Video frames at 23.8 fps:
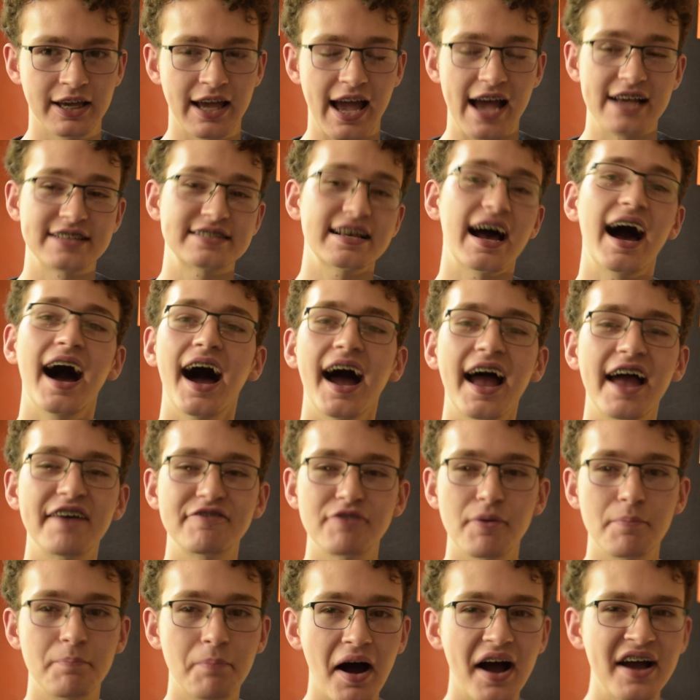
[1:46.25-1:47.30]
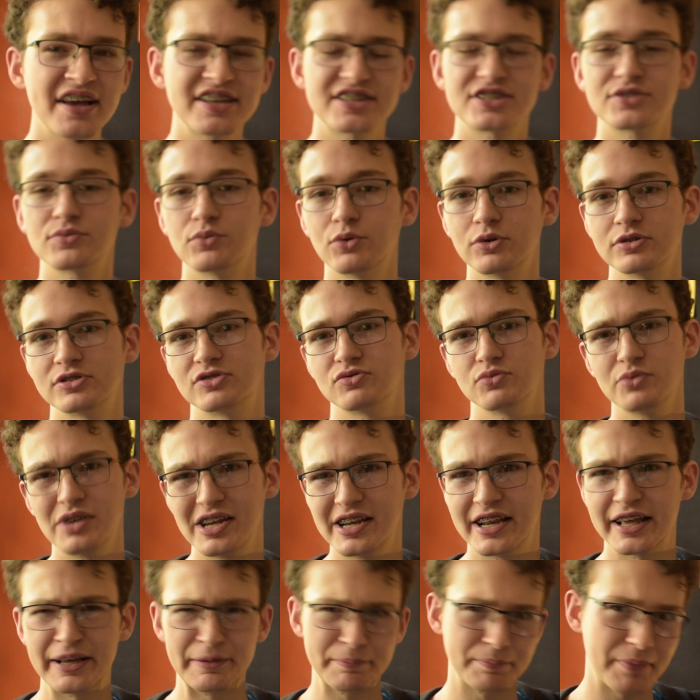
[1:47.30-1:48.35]
as I have a bias towards
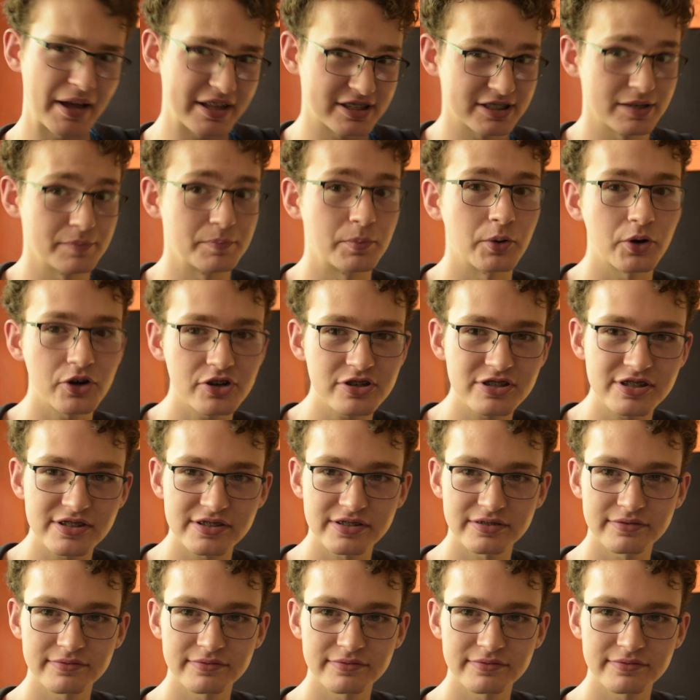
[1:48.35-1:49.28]
reading better books.